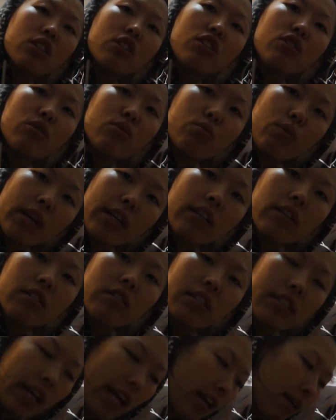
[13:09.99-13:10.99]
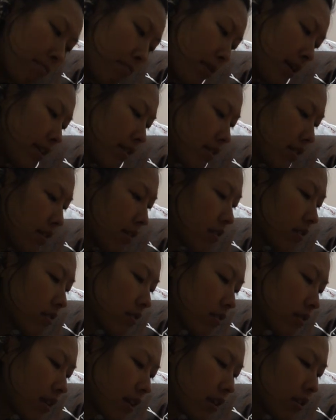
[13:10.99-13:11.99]
Let's use regular tape and
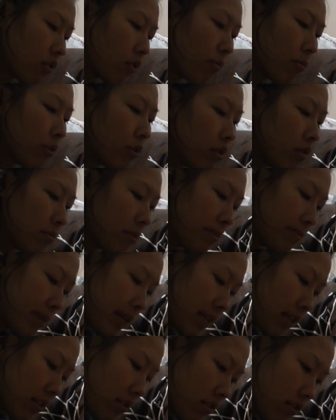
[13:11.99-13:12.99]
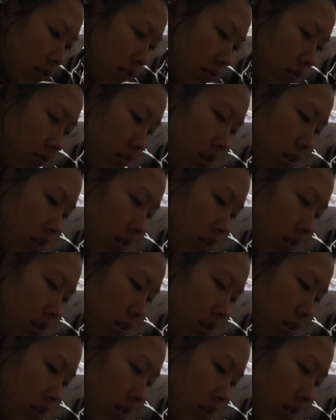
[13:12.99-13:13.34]
scissors like normal human beings do.